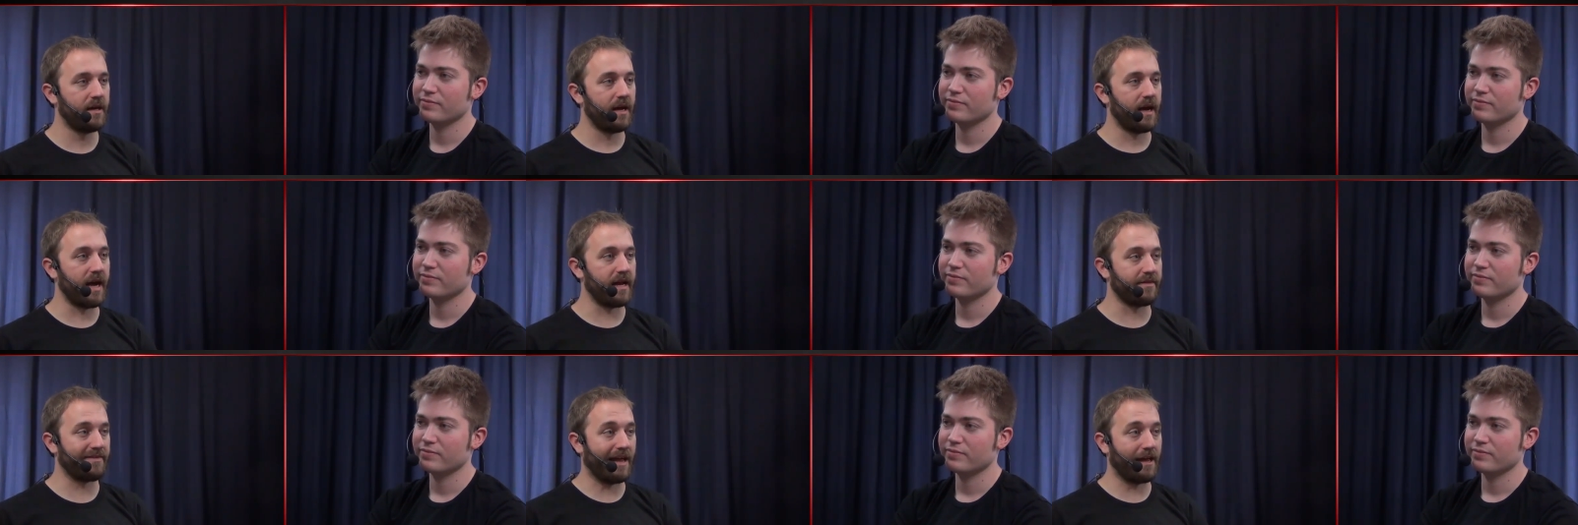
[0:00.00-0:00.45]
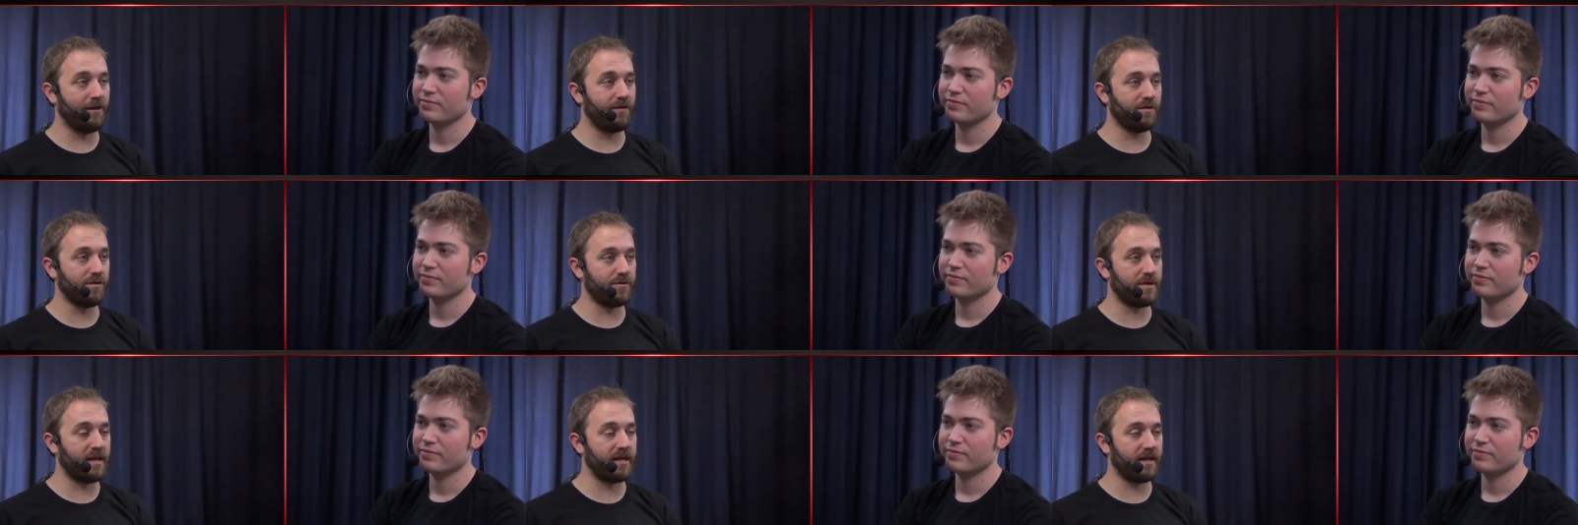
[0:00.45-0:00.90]
Speaker 1: And
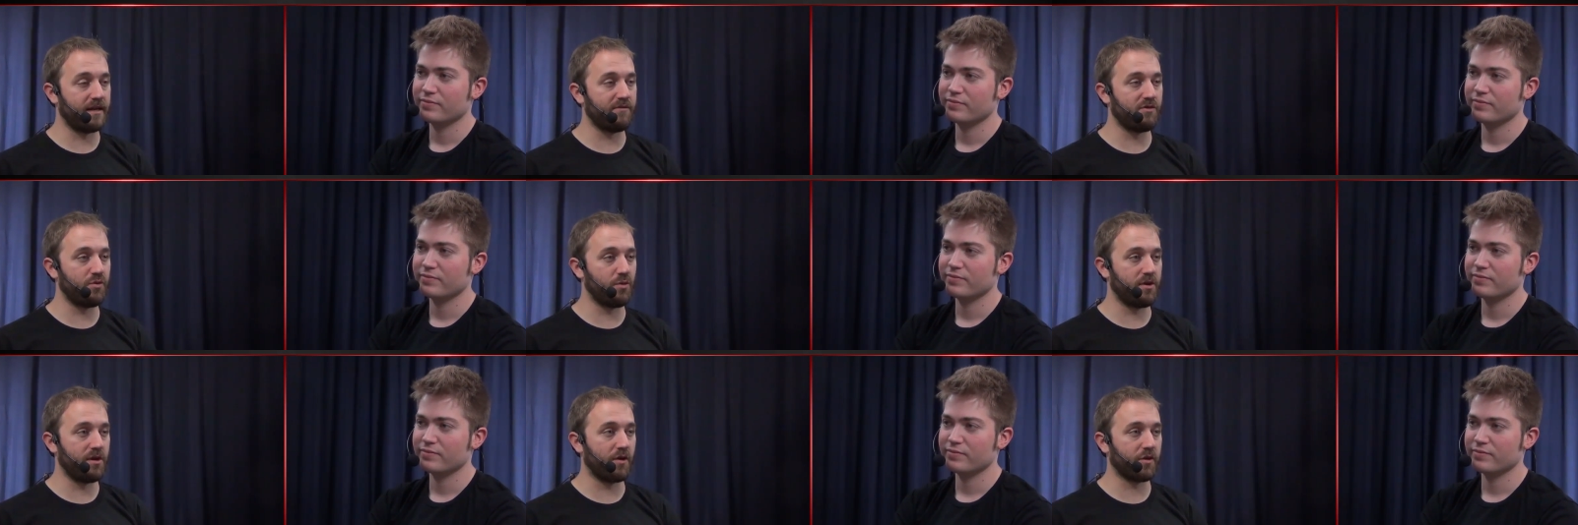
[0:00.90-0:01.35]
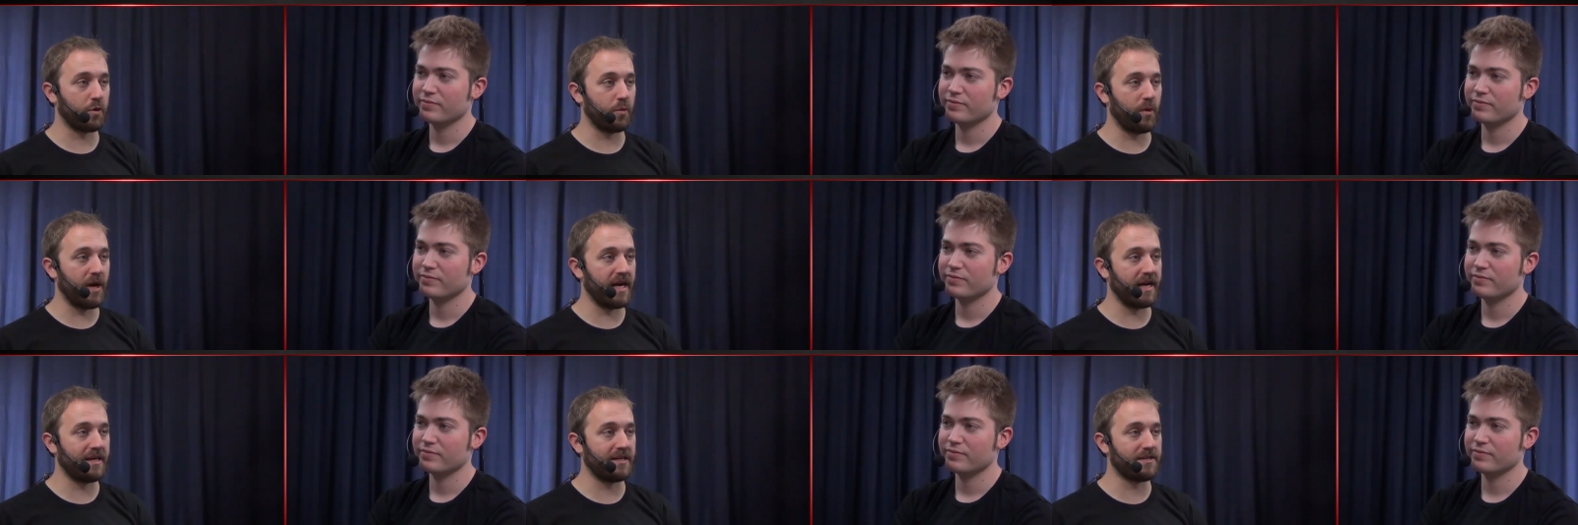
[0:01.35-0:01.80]
Thalia's Lieutenant gives you another
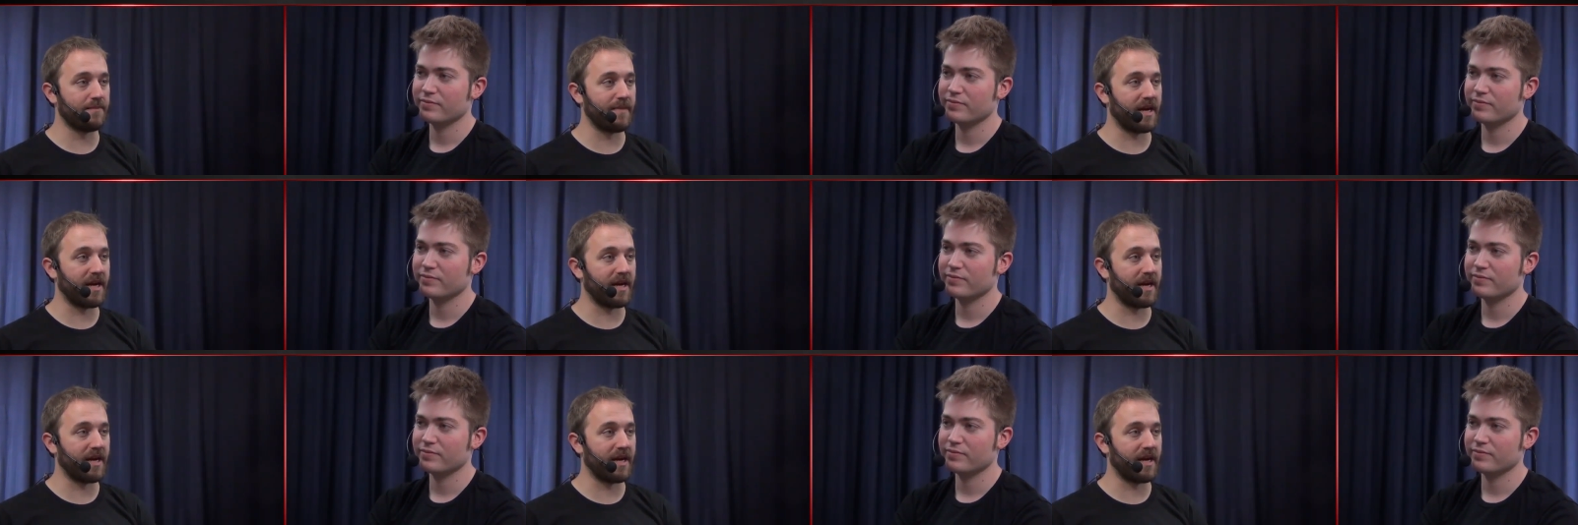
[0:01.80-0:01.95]
way to